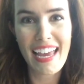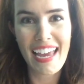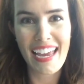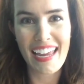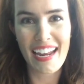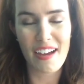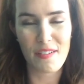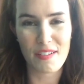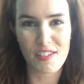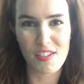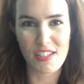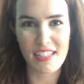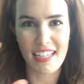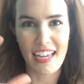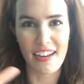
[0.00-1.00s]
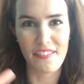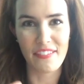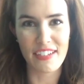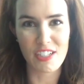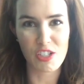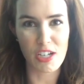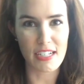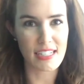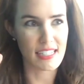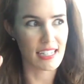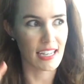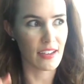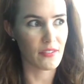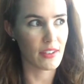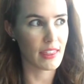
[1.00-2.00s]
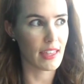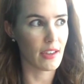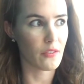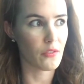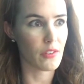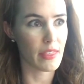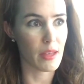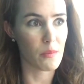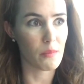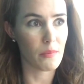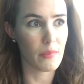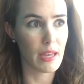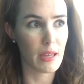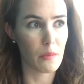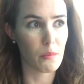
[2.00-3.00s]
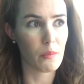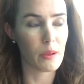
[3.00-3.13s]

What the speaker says: and I was just kind of adjusting everything for him.